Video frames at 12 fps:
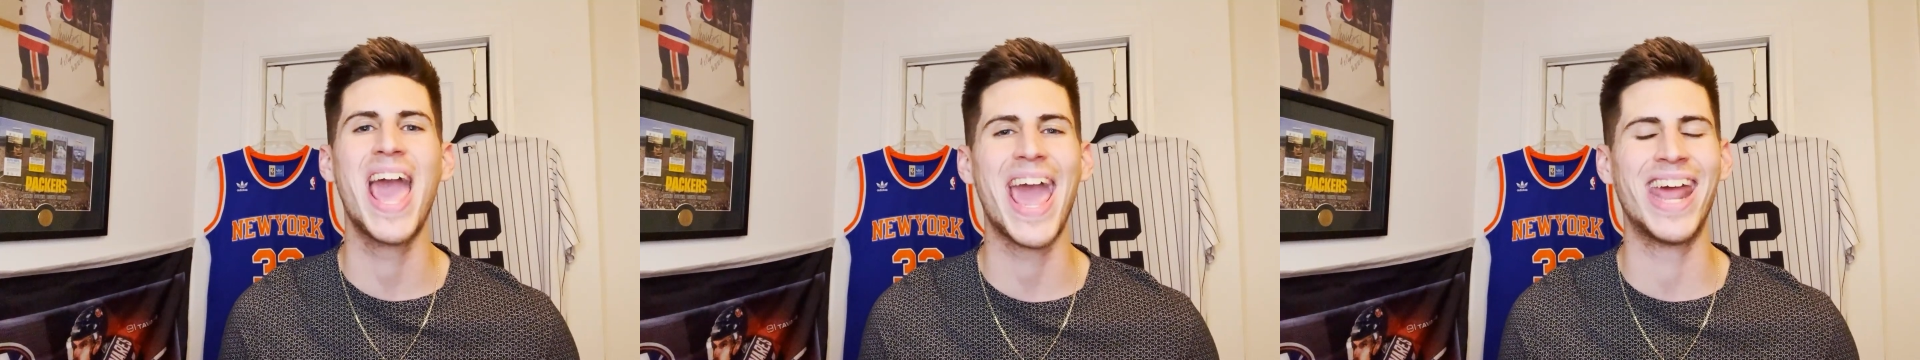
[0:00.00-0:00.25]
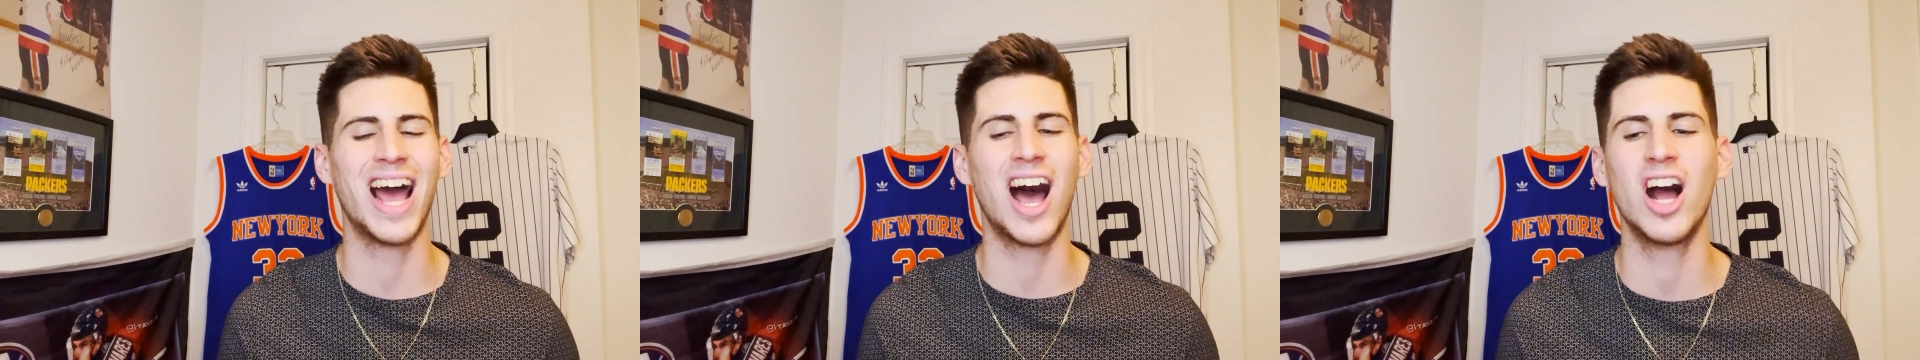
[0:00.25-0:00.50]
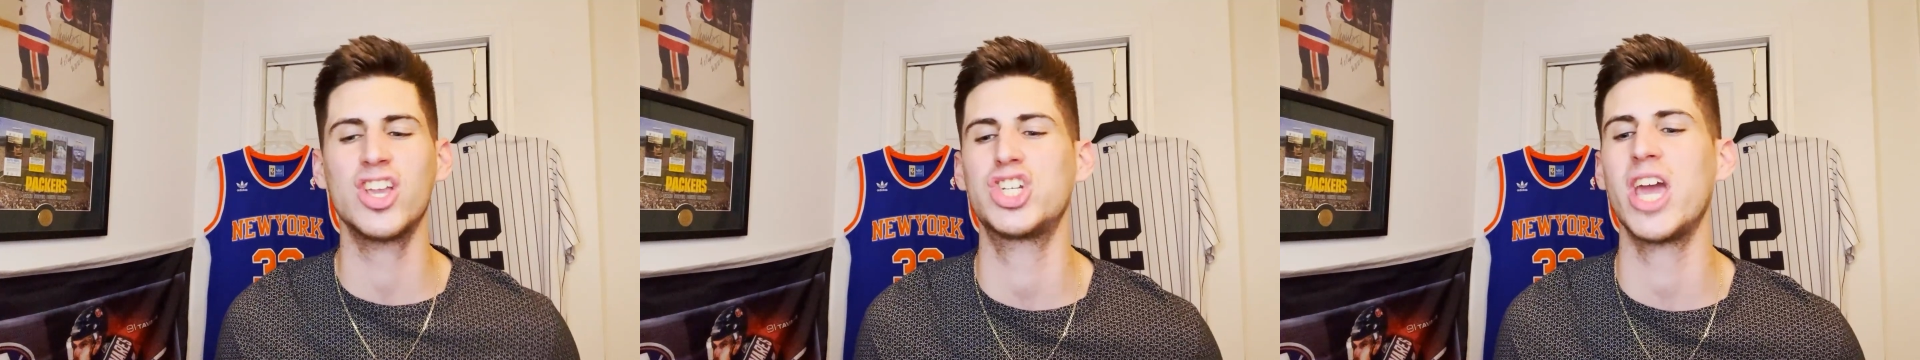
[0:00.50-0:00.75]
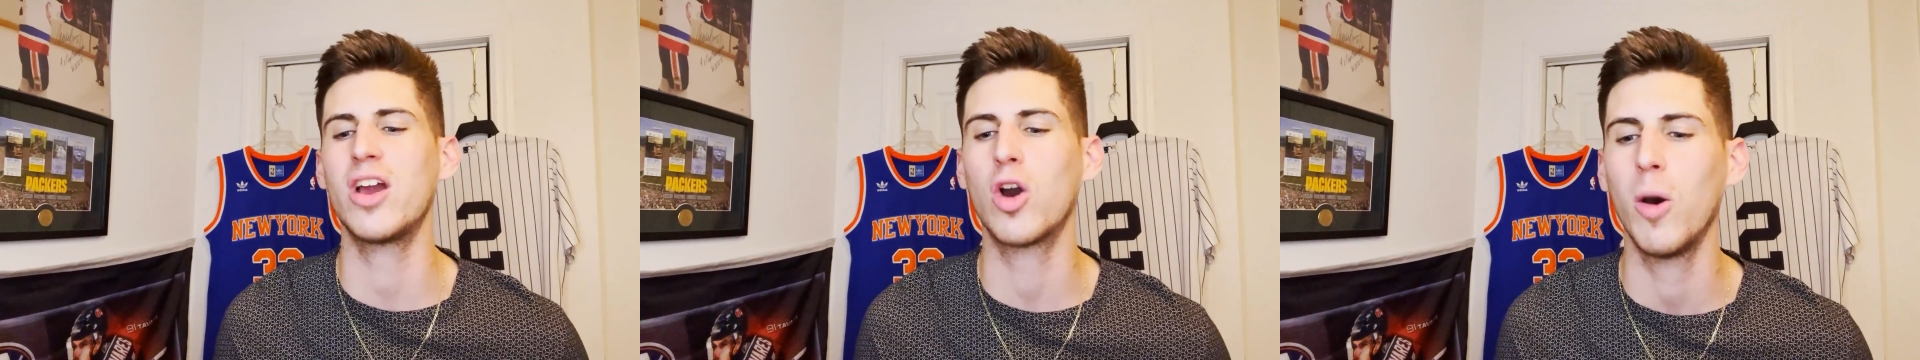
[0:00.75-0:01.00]
and
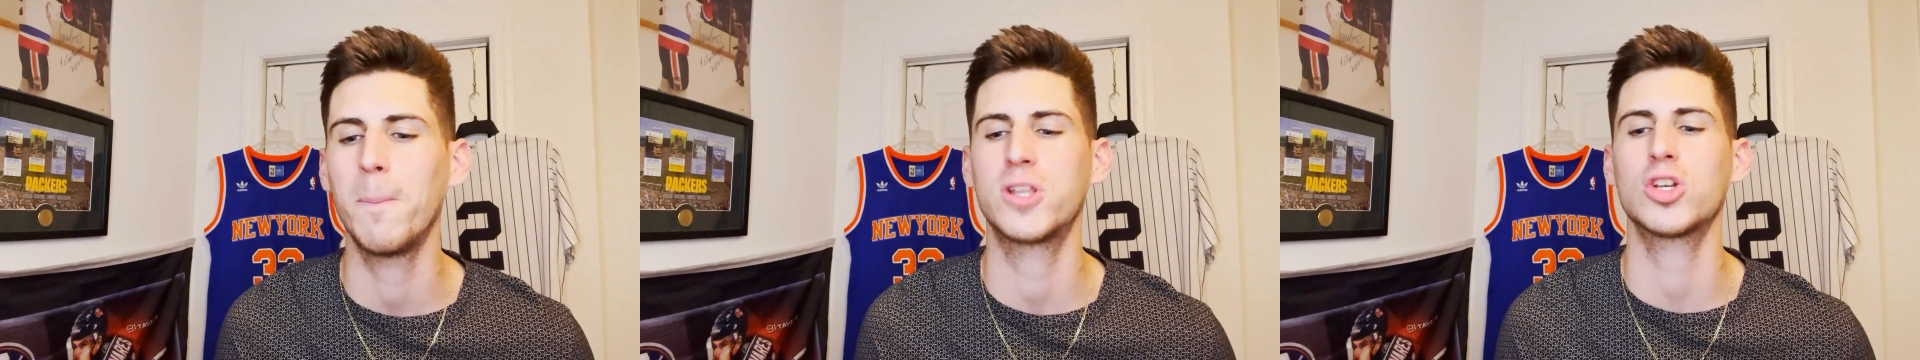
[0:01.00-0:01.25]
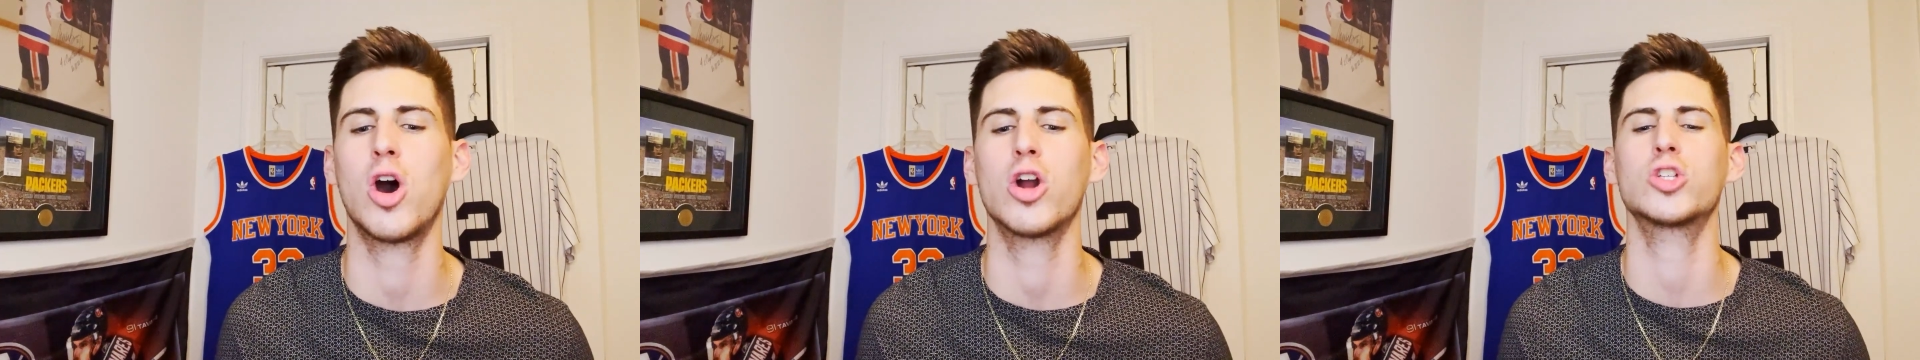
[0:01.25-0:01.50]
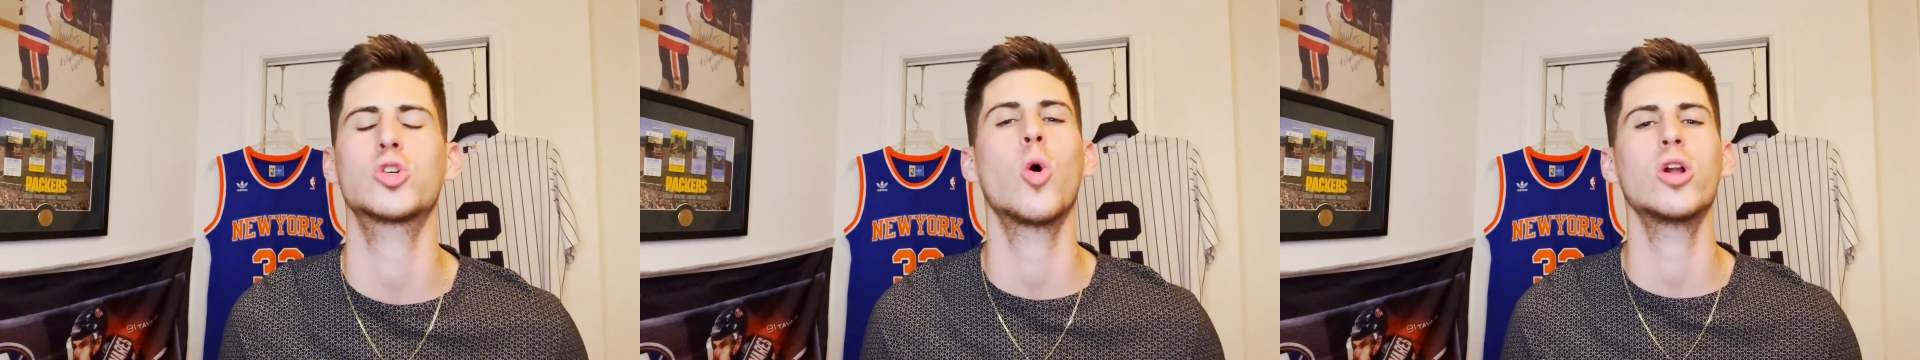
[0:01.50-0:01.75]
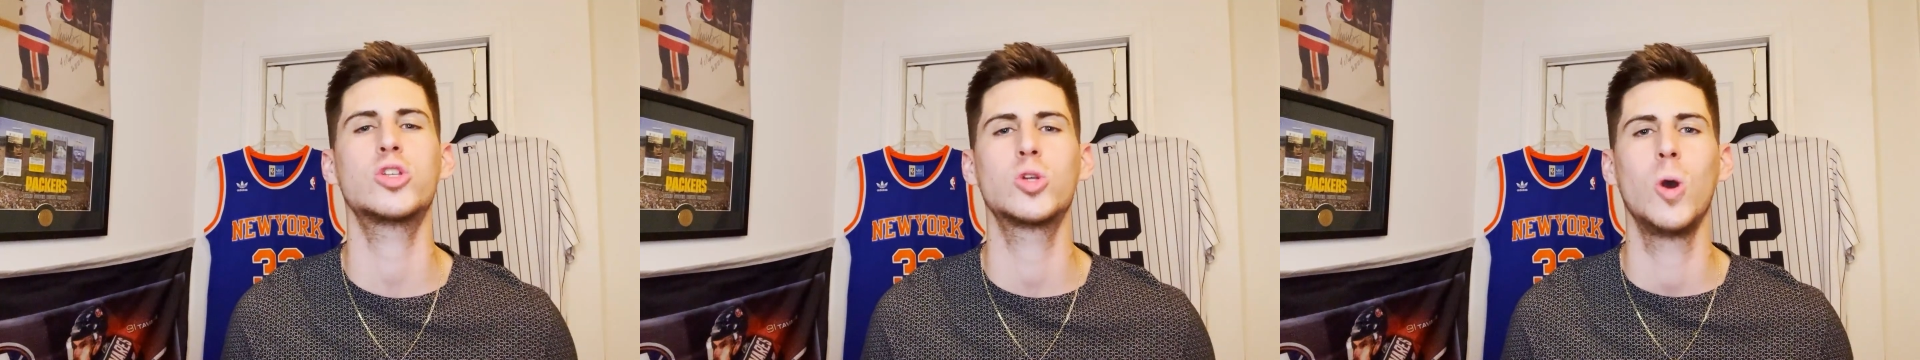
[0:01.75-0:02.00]
Anze Kopitar
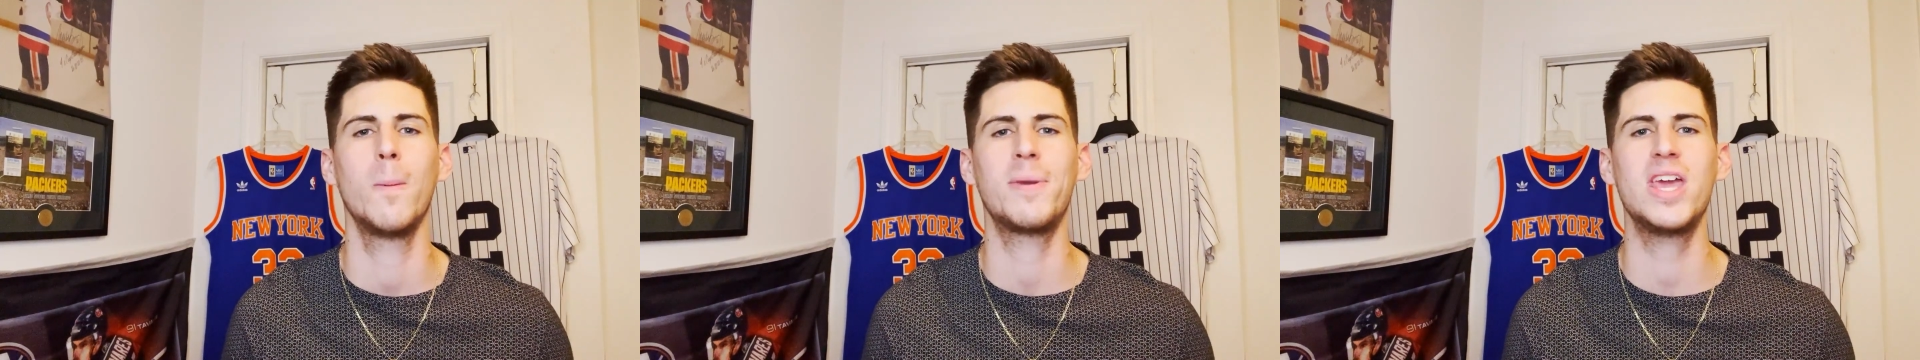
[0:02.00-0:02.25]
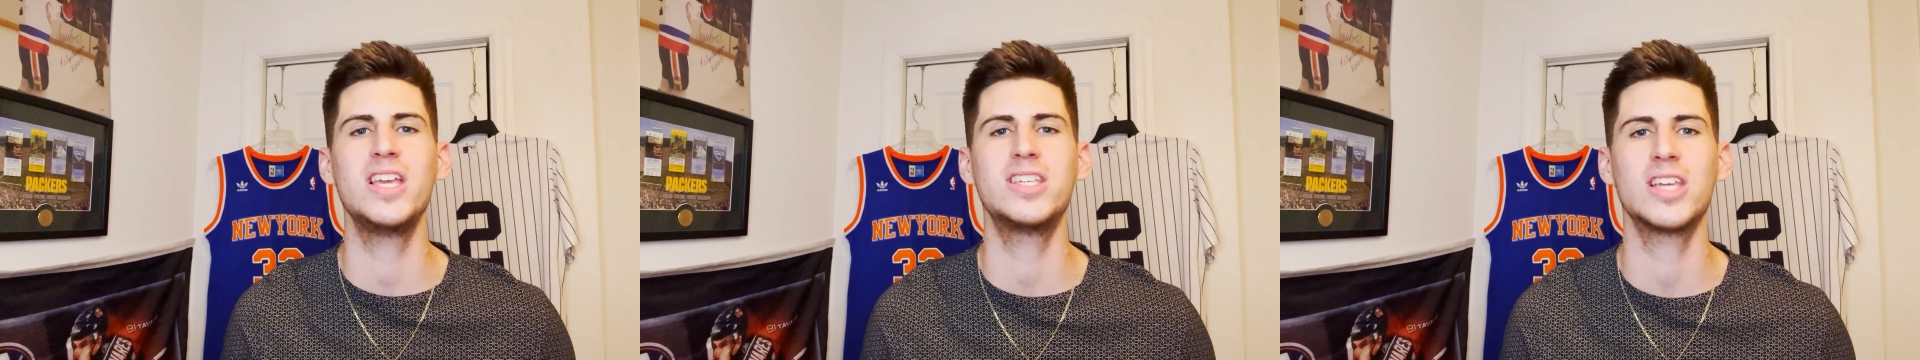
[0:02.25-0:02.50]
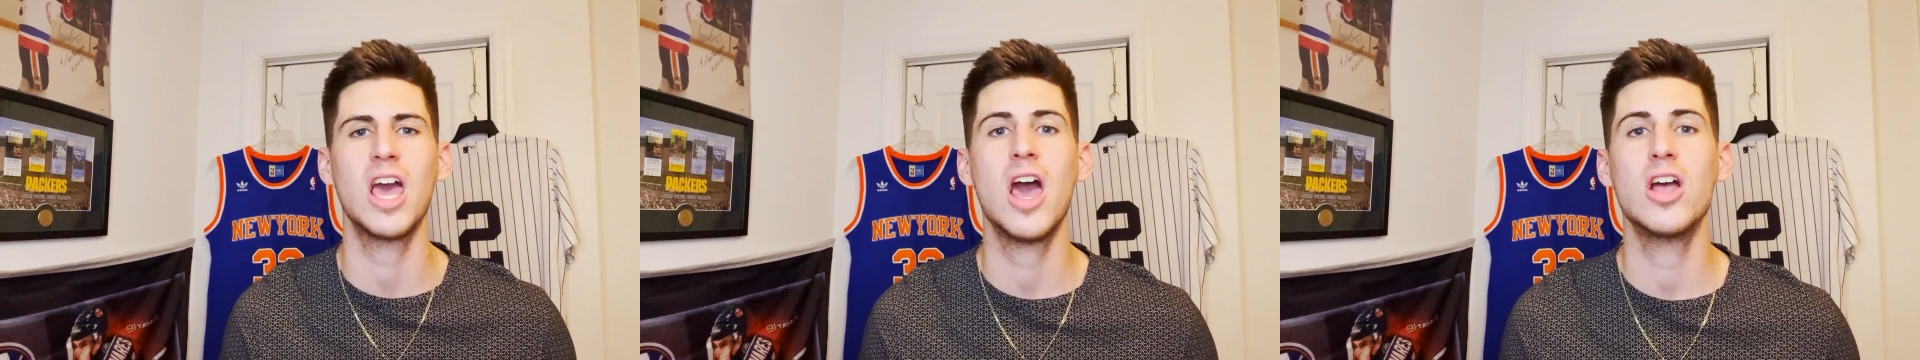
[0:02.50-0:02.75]
scored 2 apiece